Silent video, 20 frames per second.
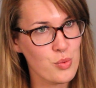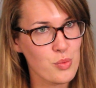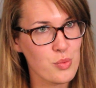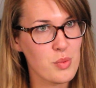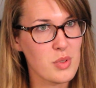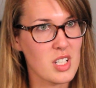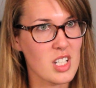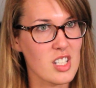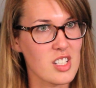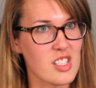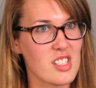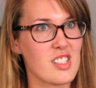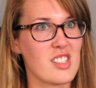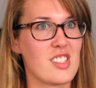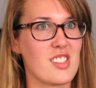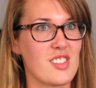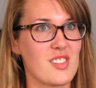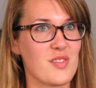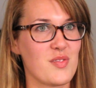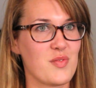
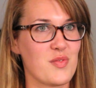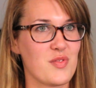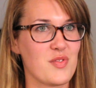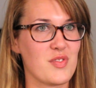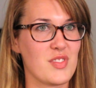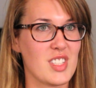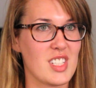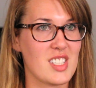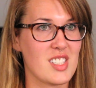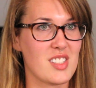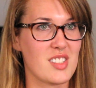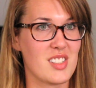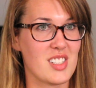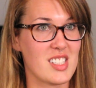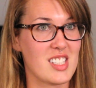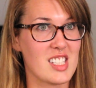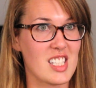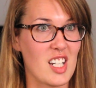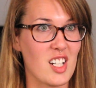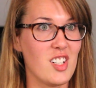because
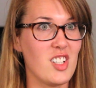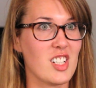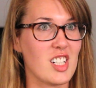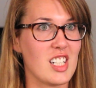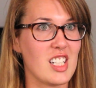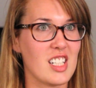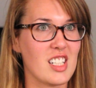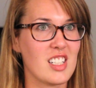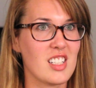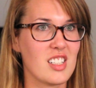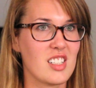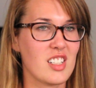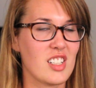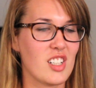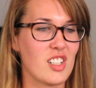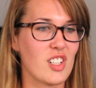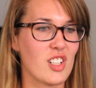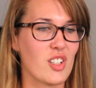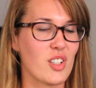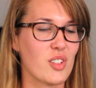it's scary,
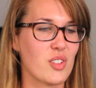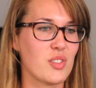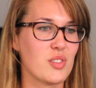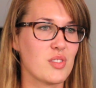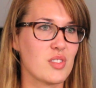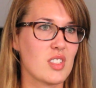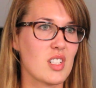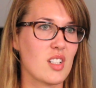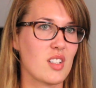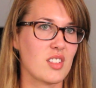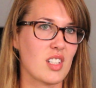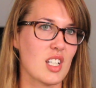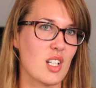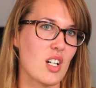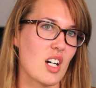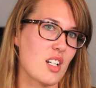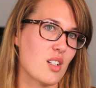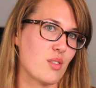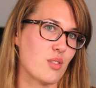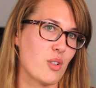you know, and
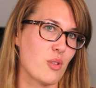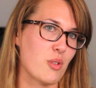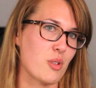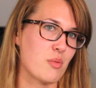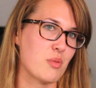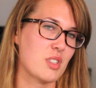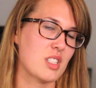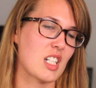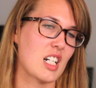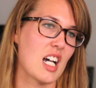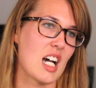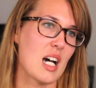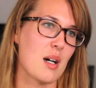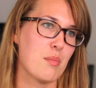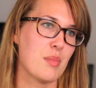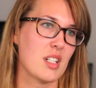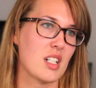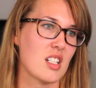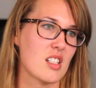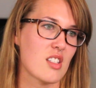like I don't know what was gonna
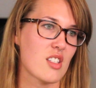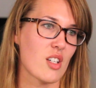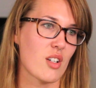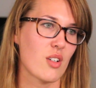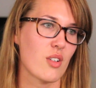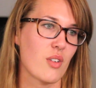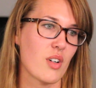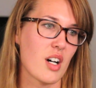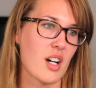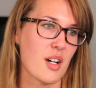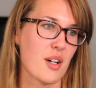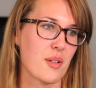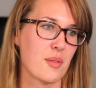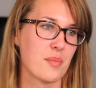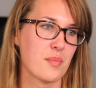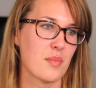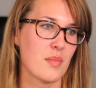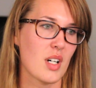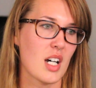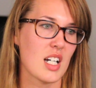happen. And so
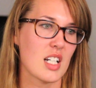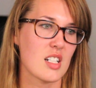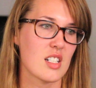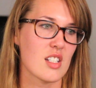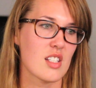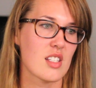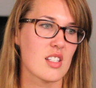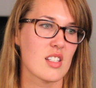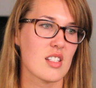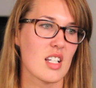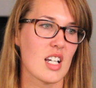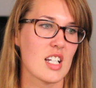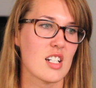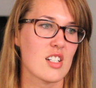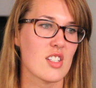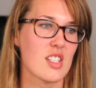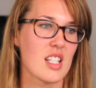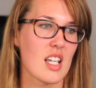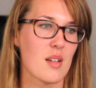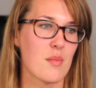I
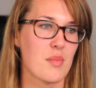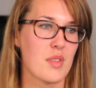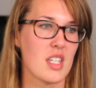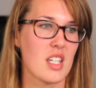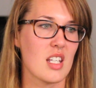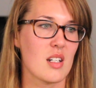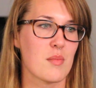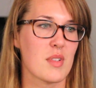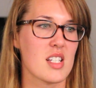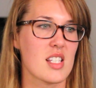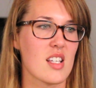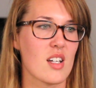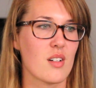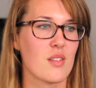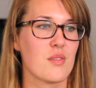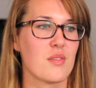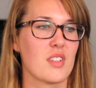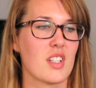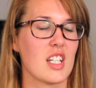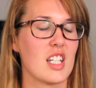just kept thinking to
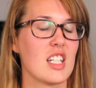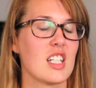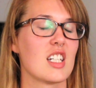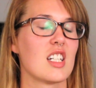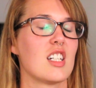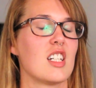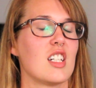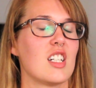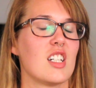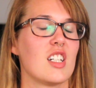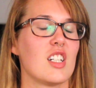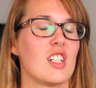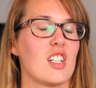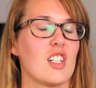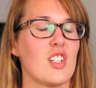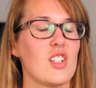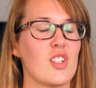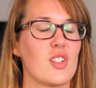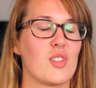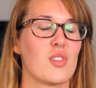myself, like,
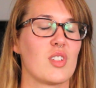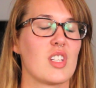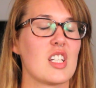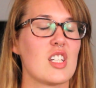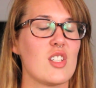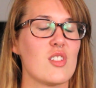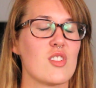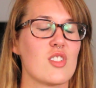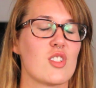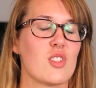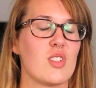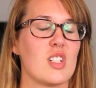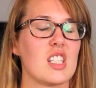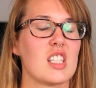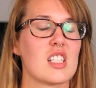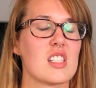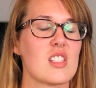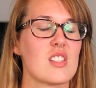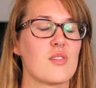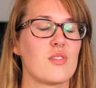you know, like, you're doing
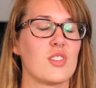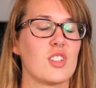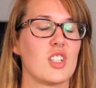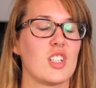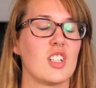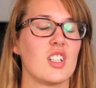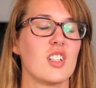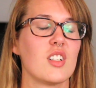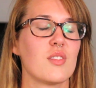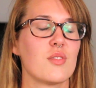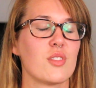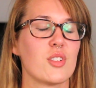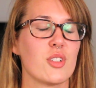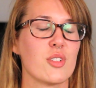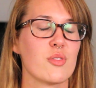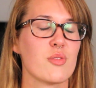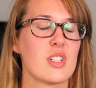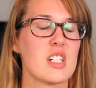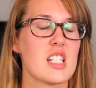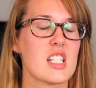this for a
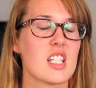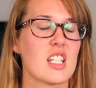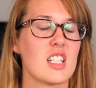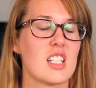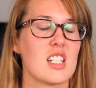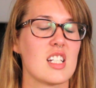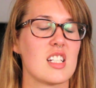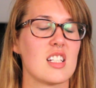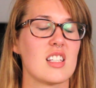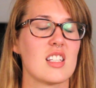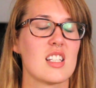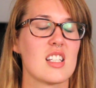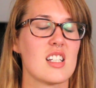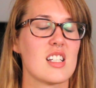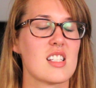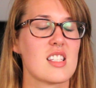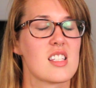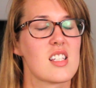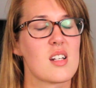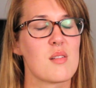reason, and
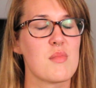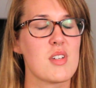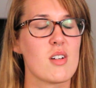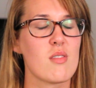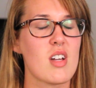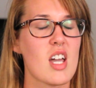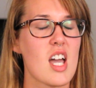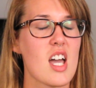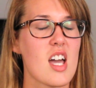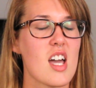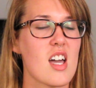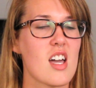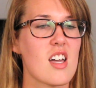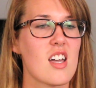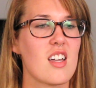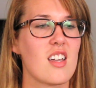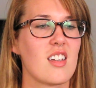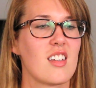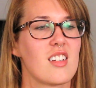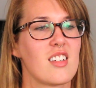it's gonna be
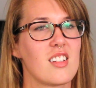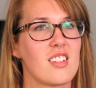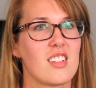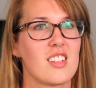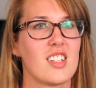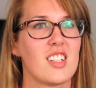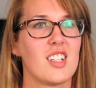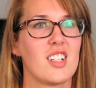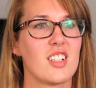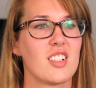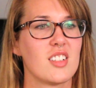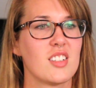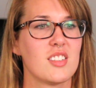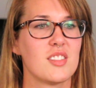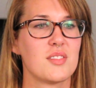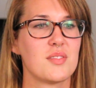okay, you know.